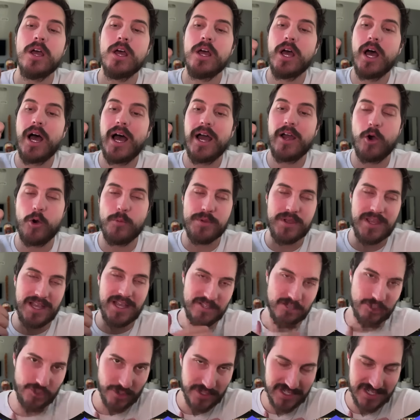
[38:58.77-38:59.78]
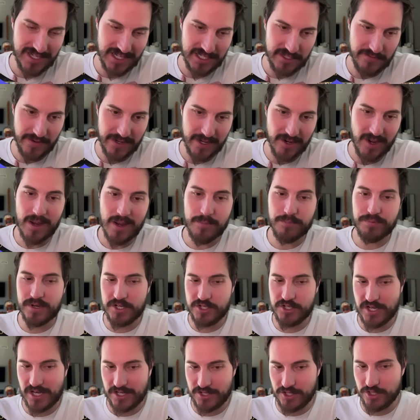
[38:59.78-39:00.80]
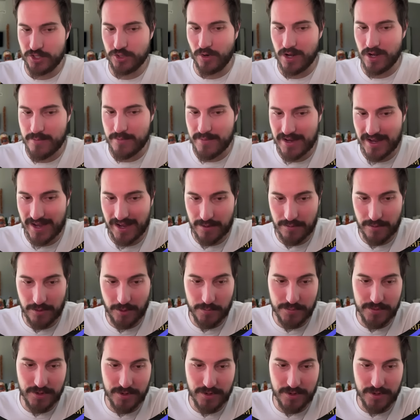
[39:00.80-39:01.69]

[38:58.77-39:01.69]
I hope you guys enjoyed today's video. I appreciate you joining me. I hope you